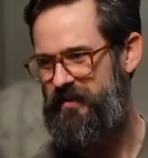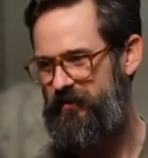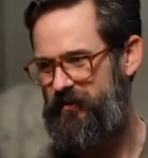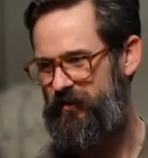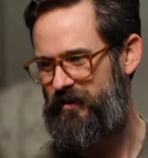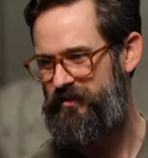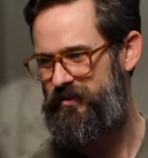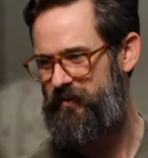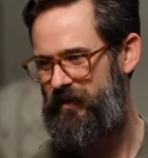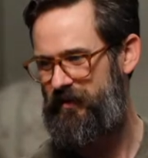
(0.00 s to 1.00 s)
a different direction
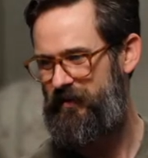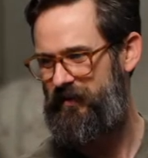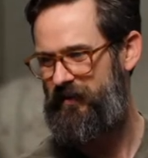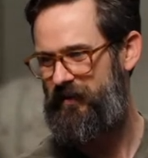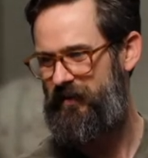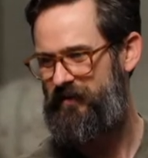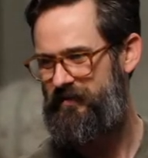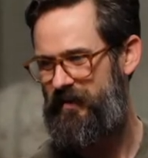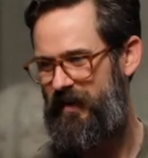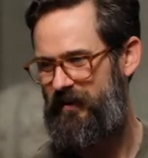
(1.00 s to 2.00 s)
to me.
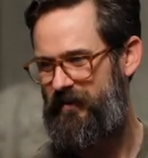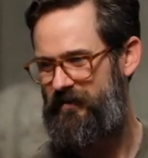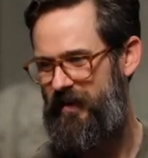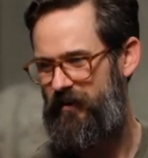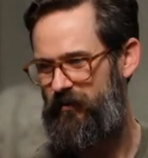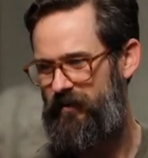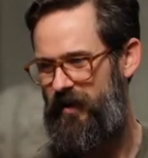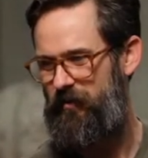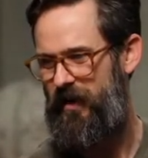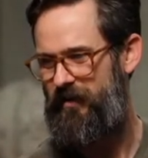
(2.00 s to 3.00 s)
It's not really
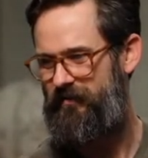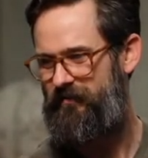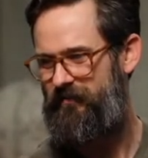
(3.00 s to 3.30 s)
that bad.